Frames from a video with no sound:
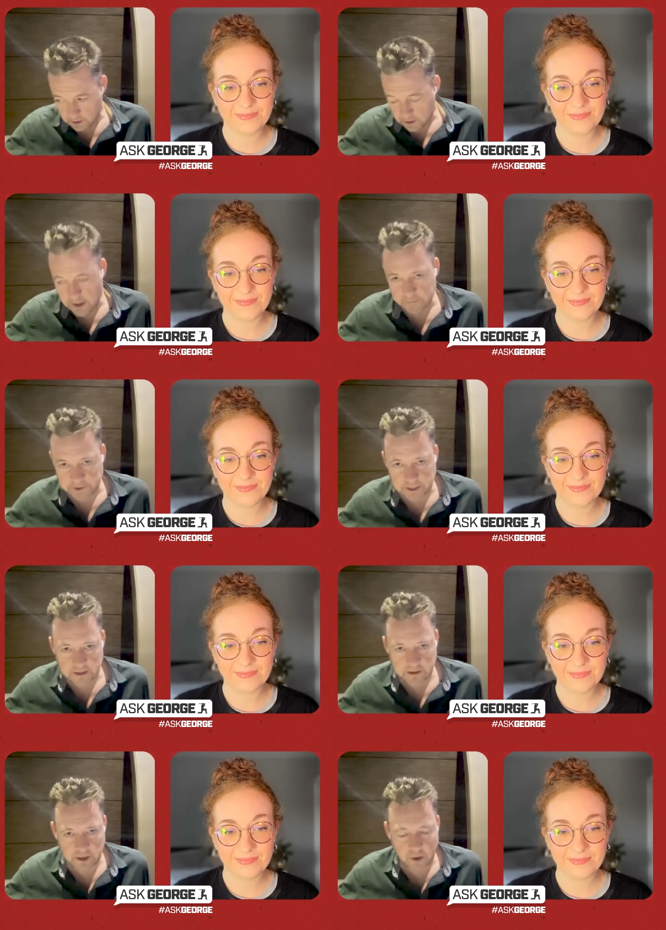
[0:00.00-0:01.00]
Speaker 1: Yeah, I'm
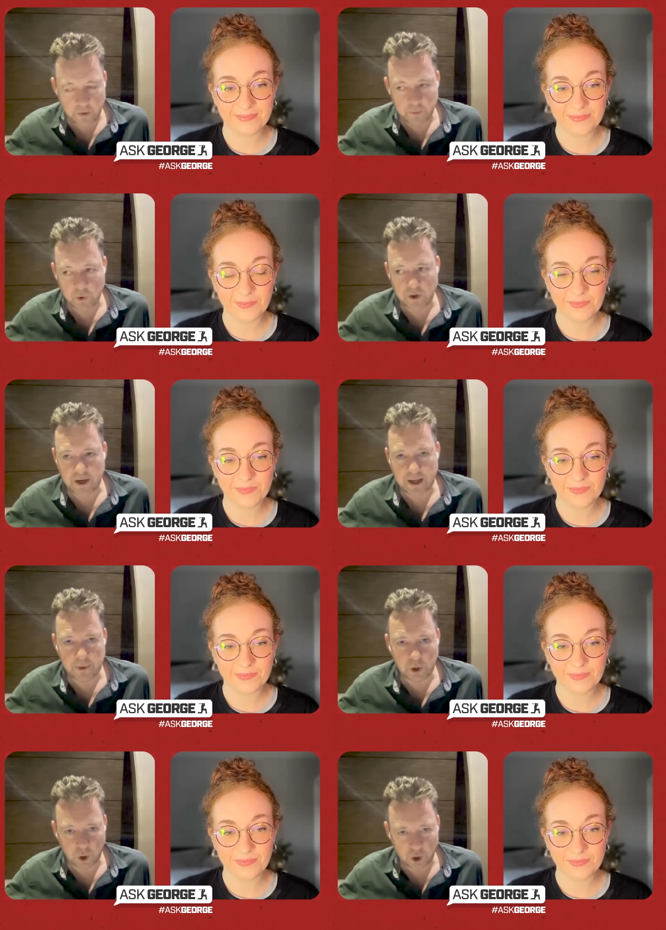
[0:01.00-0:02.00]
seeing the Eoin Morgan
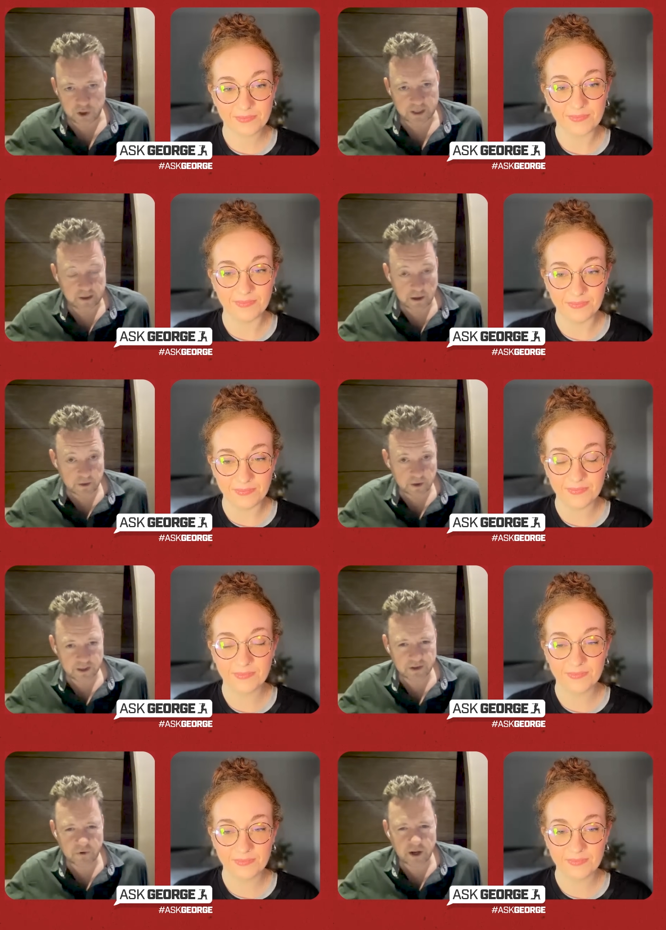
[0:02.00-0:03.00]
name a lot. I don't, I don't
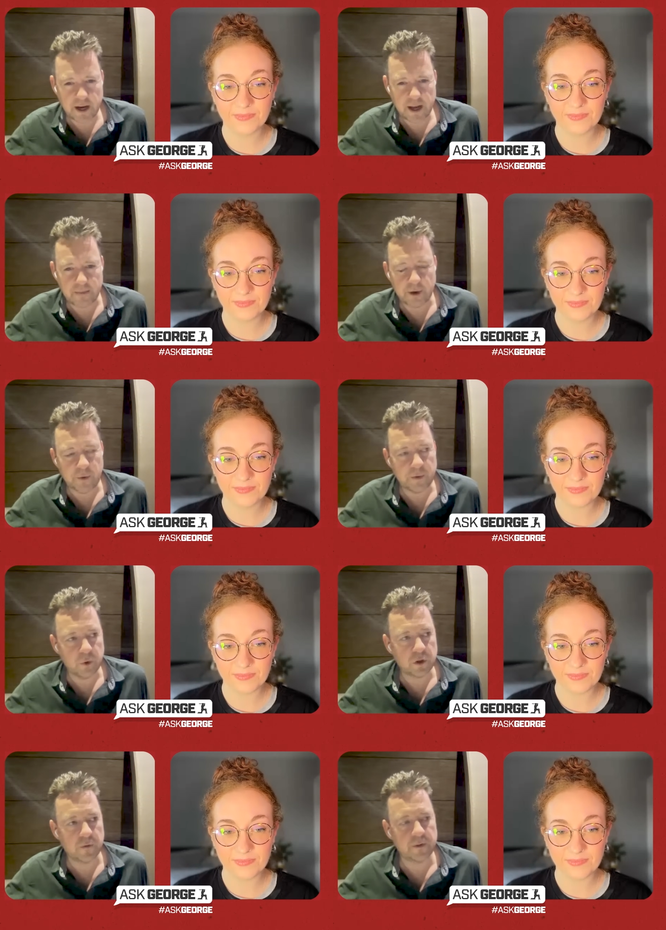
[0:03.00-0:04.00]
think it's the right name. Eoin
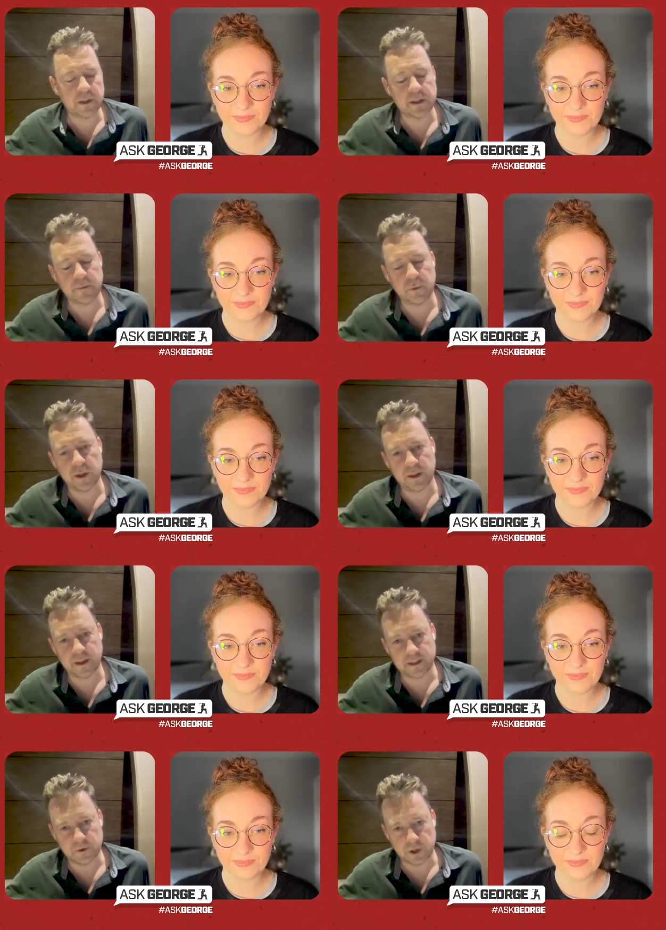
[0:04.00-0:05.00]
Morgan obviously did
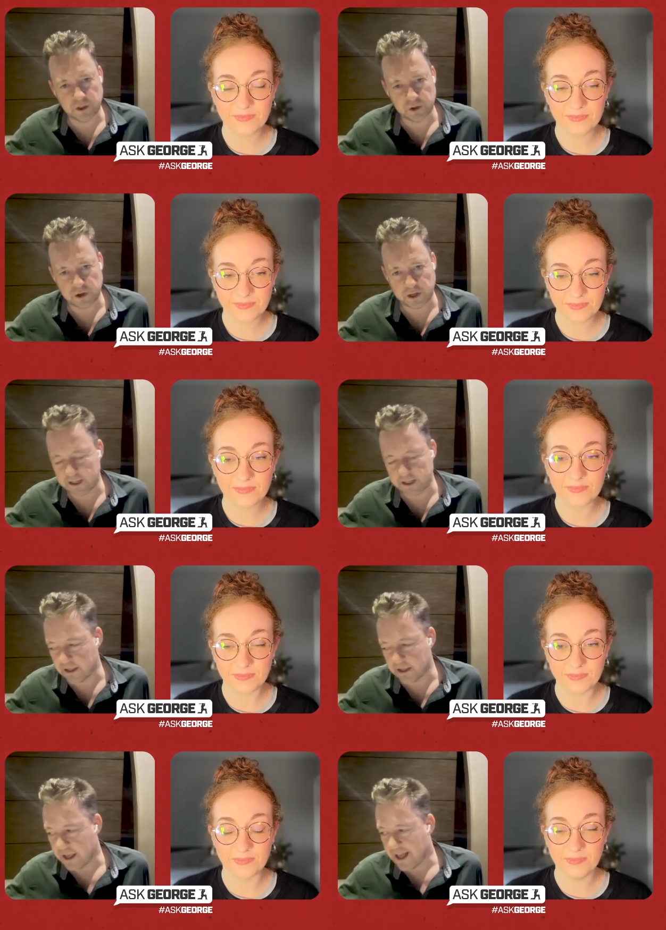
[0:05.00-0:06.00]
brilliant things for English cricket
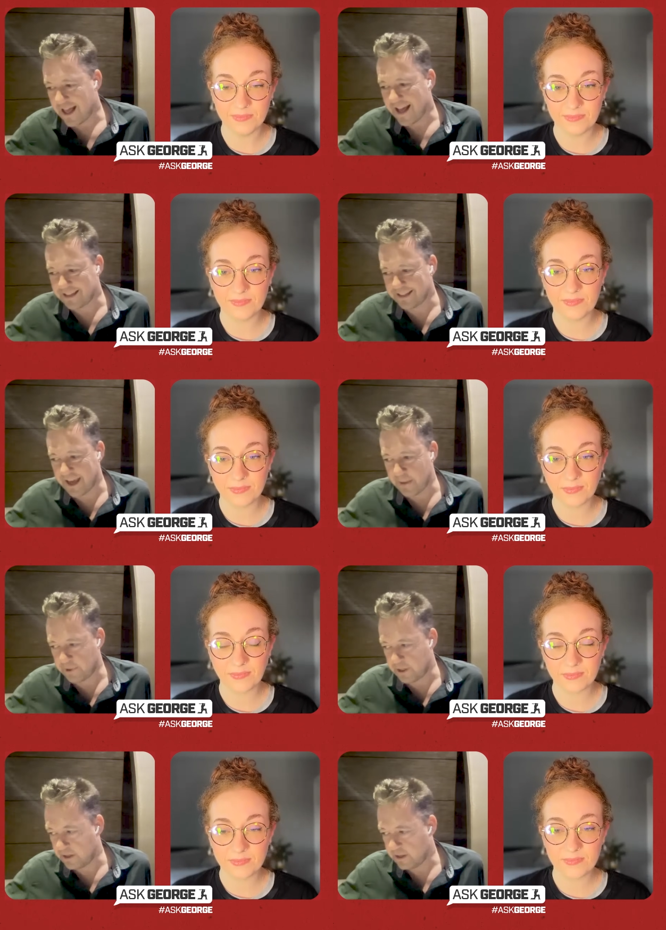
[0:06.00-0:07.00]
hmm. as
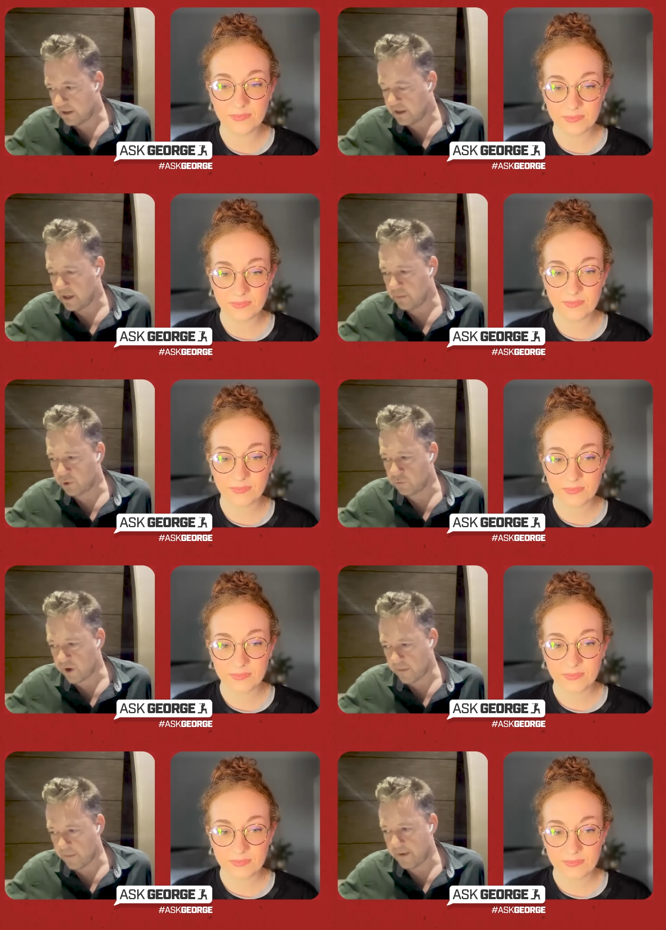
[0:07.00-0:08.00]
captain. He was the
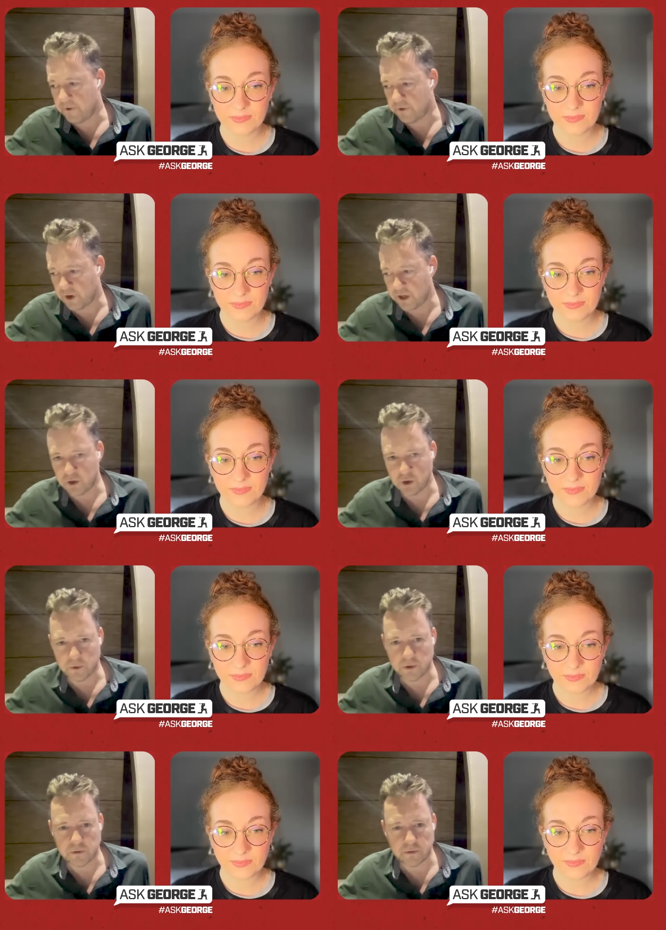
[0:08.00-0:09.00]
right man for the right
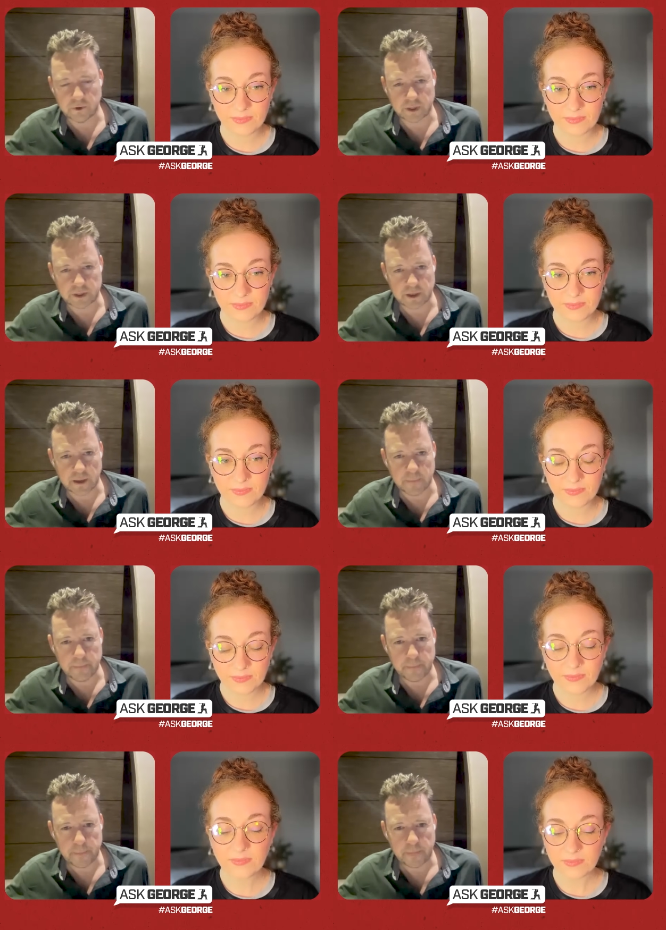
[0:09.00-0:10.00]
job at the right
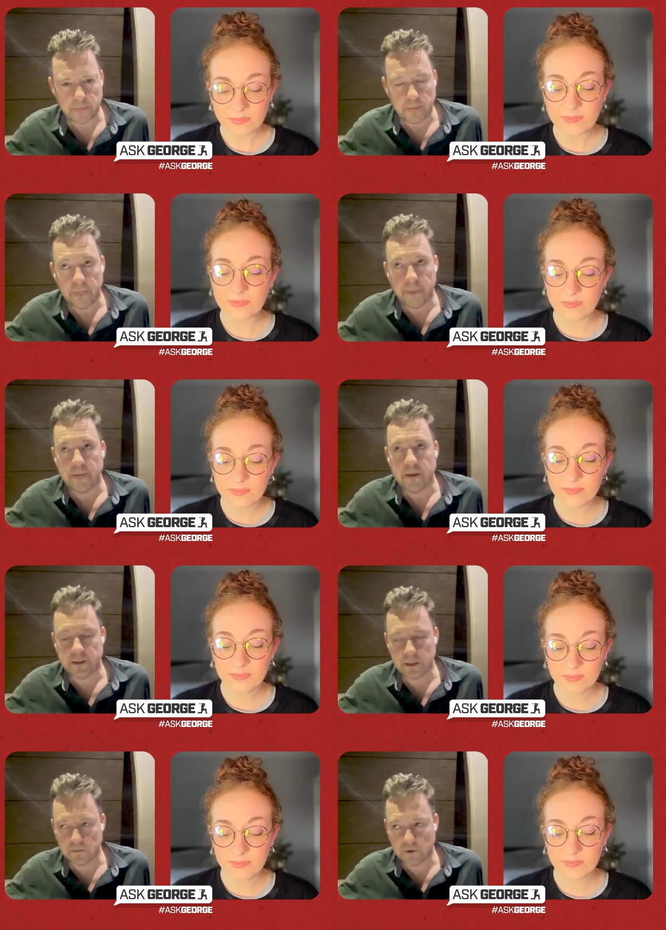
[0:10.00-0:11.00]
time.
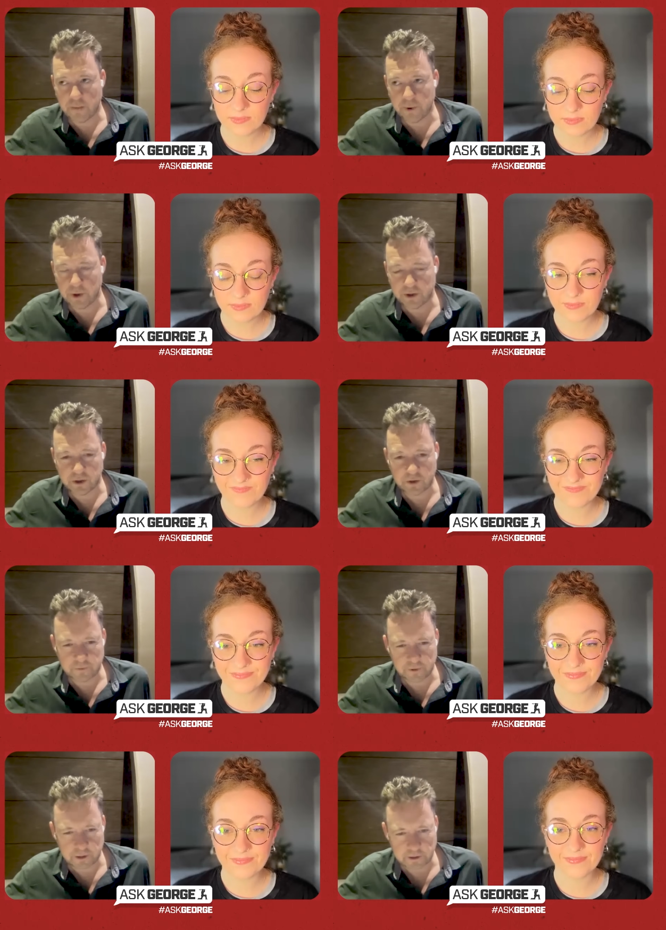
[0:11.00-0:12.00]
Is he the right
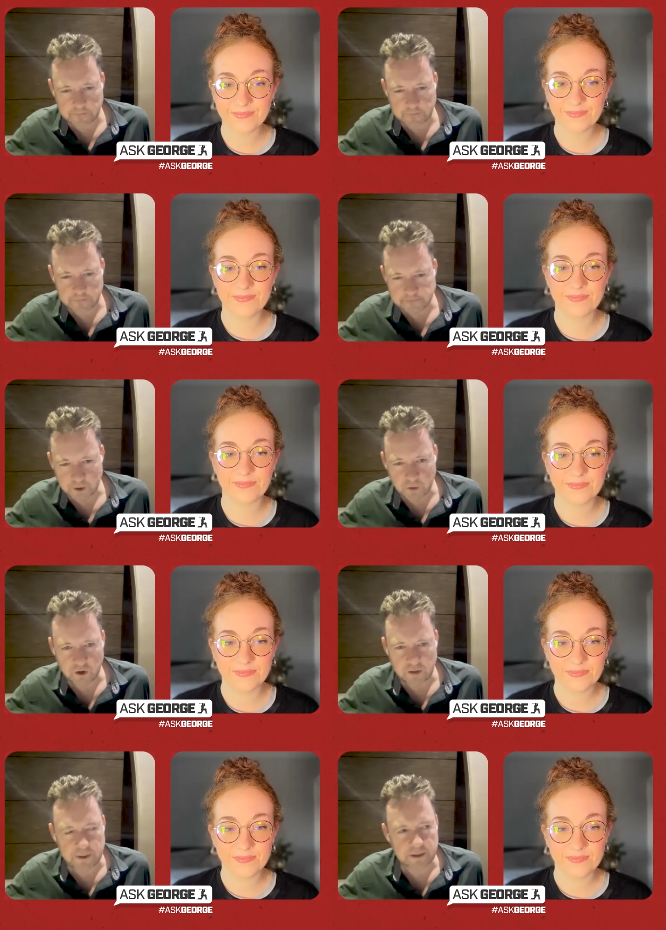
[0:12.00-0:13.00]
person for
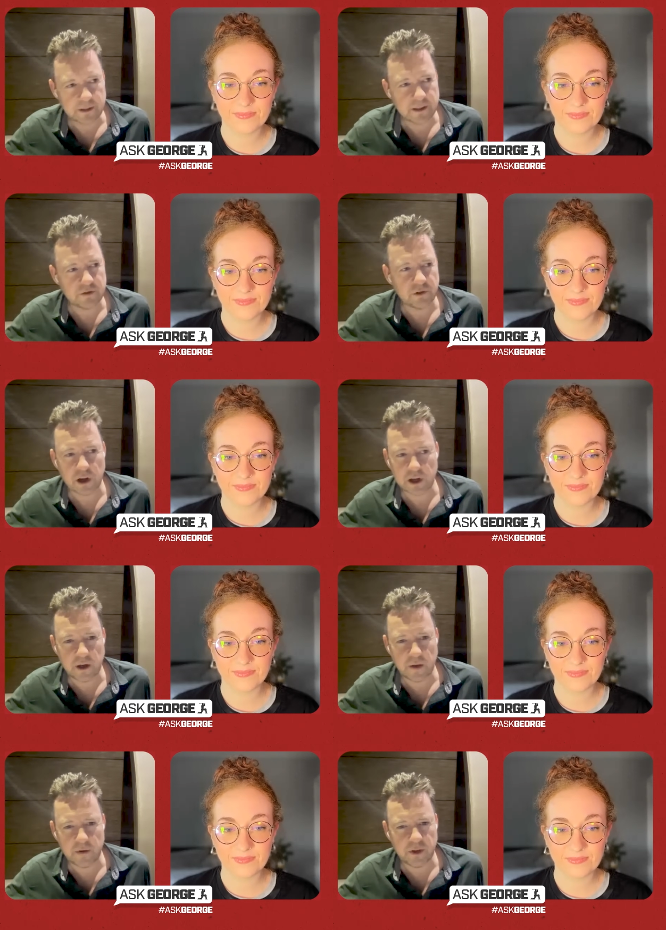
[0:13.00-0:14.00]
a rebuild in this
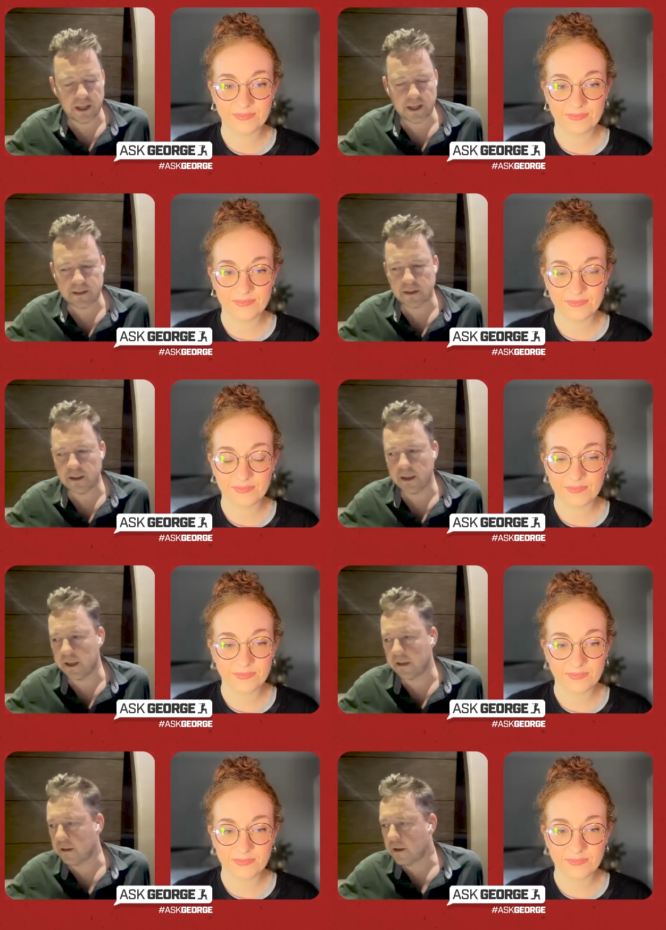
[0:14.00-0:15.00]
regard? No, I don't think he is. I
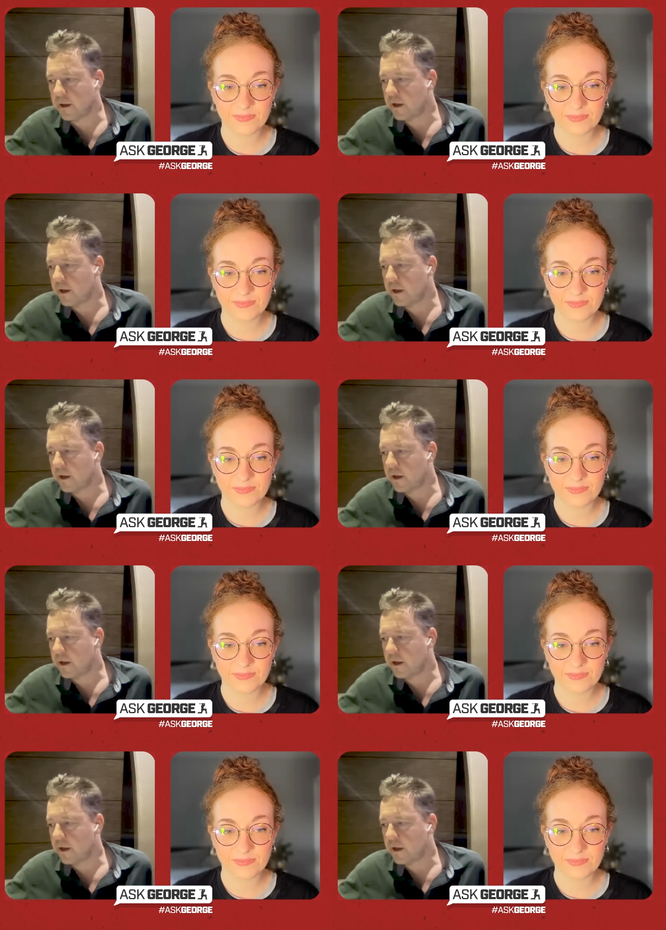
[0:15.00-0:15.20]
think he'll